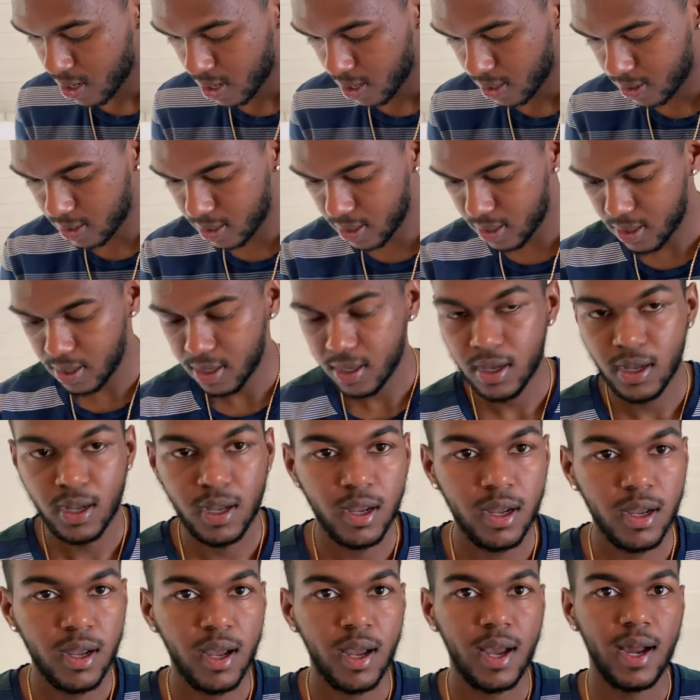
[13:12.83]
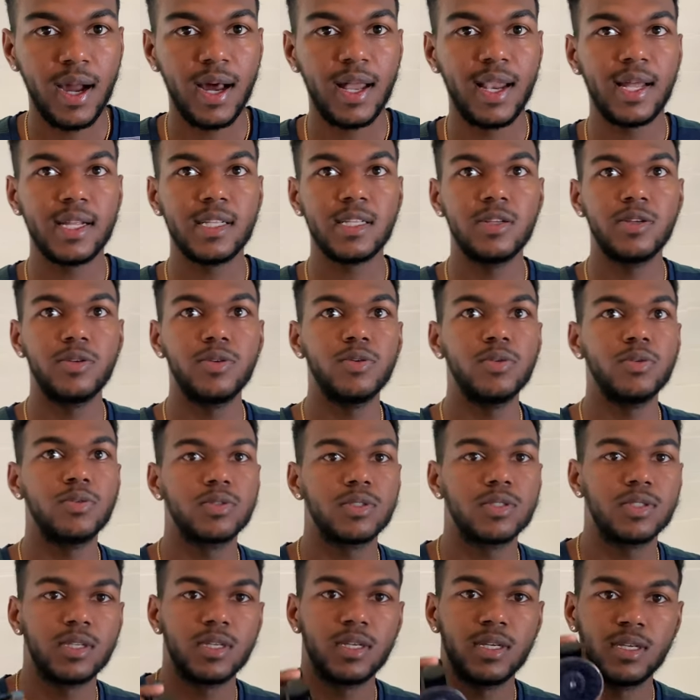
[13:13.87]
And then I like to
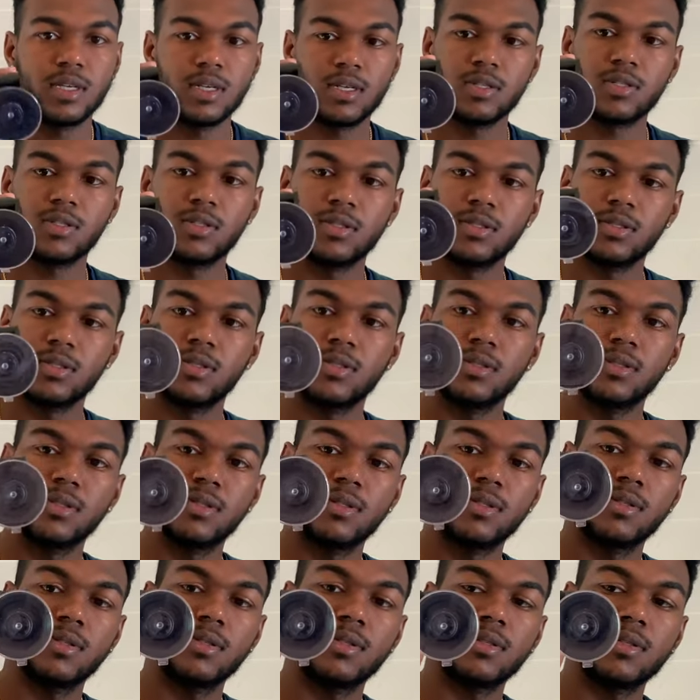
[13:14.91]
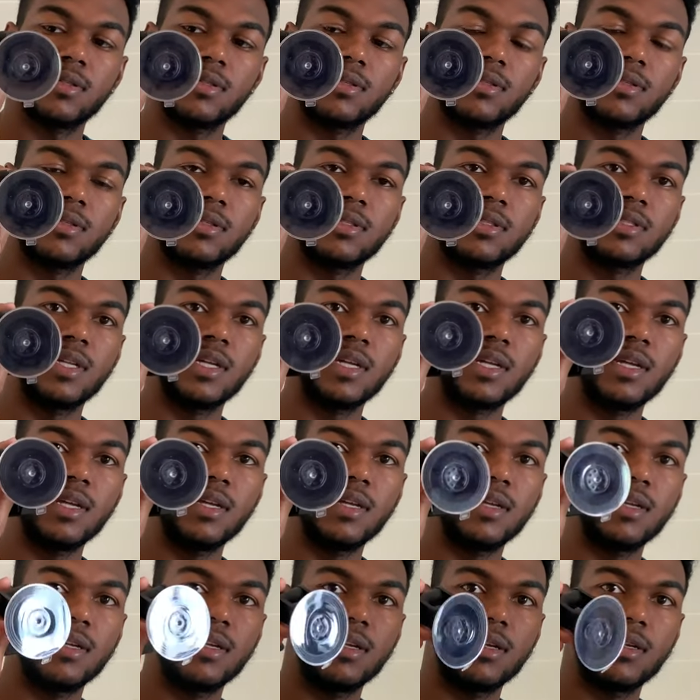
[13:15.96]
use the
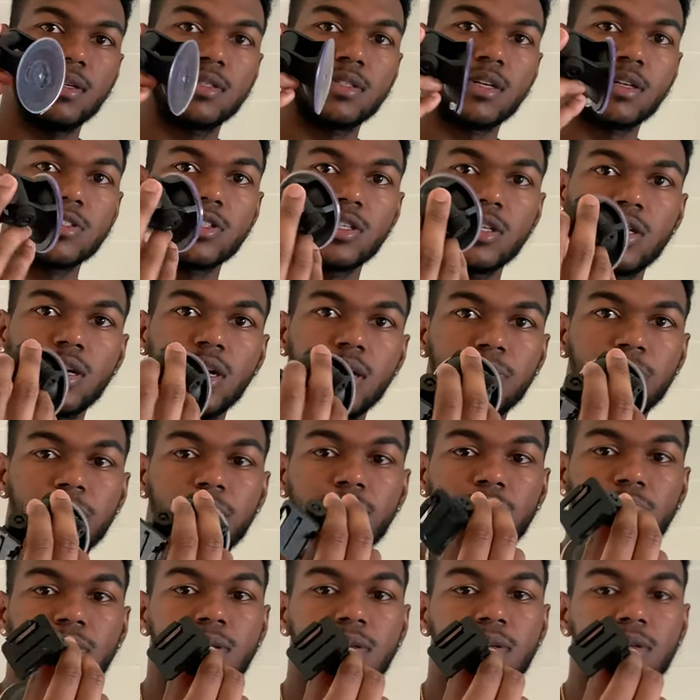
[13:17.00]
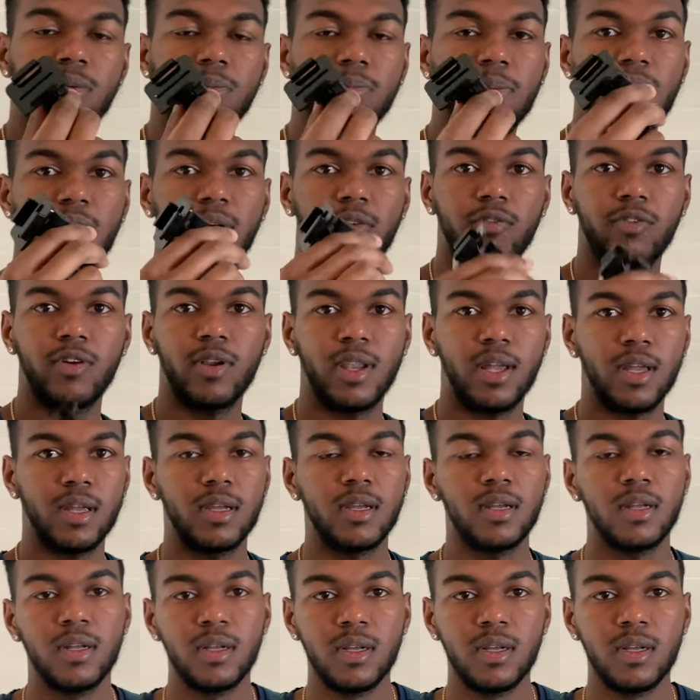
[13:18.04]
sticky suction cup mount for like